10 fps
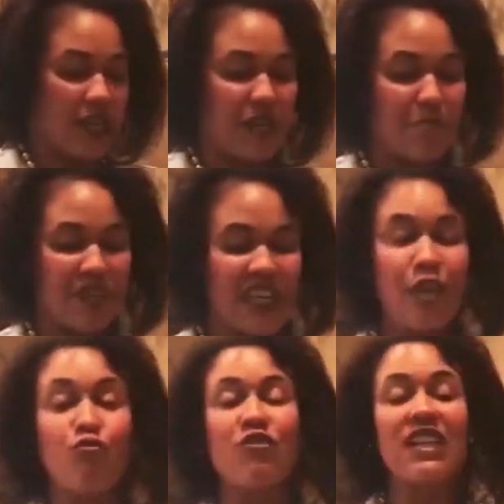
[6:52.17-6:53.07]
the
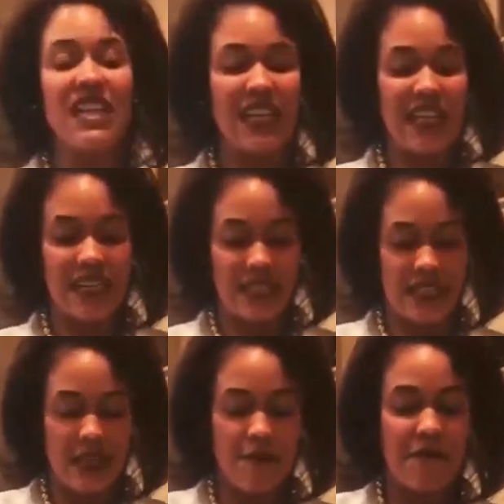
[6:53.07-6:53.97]
immediate
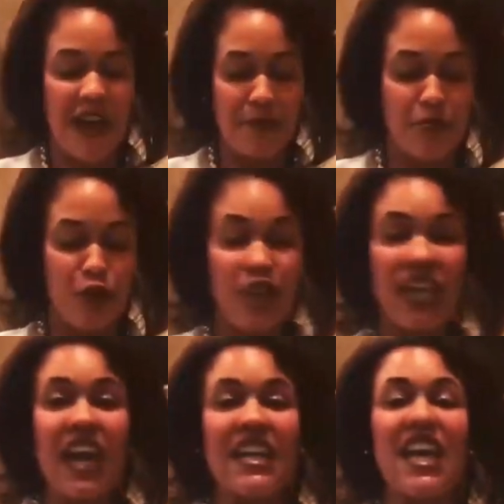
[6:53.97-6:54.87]
release fat
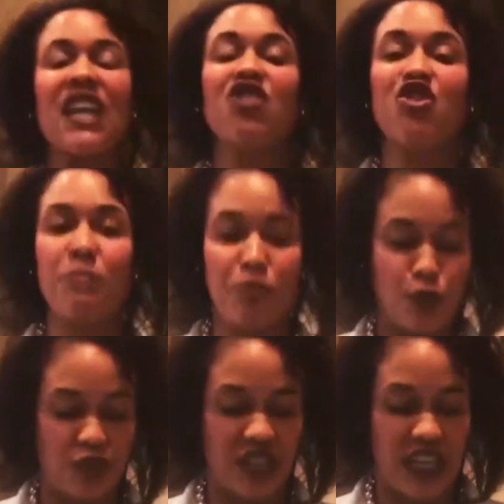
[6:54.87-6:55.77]
burning and energy
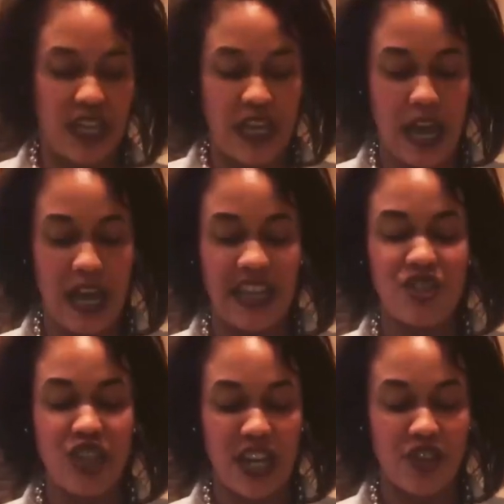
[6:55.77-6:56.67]
boosting uh,
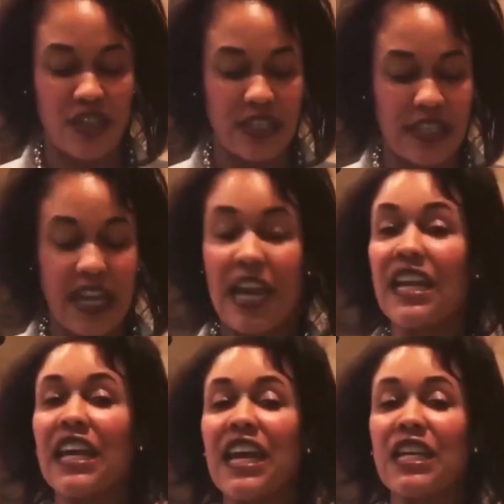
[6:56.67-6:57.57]
injections.
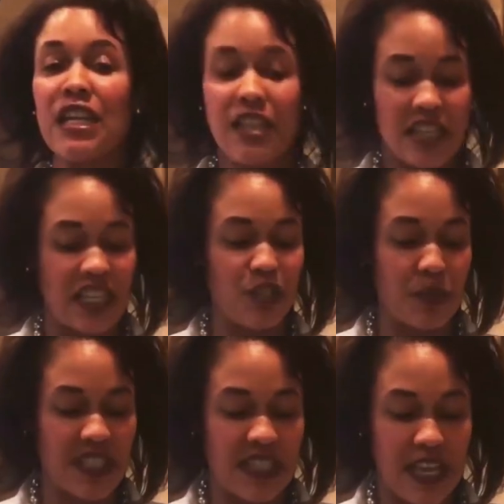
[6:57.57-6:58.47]
And again, these
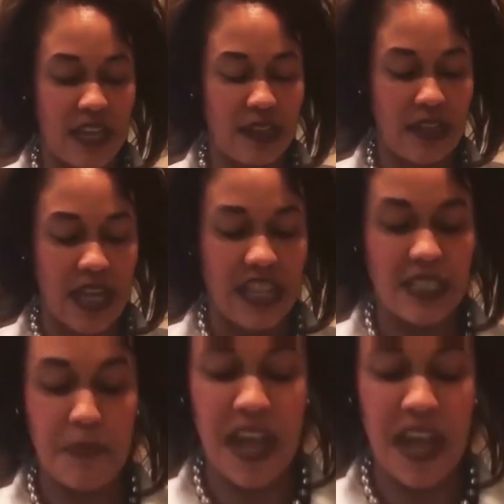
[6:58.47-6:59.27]
we sell as a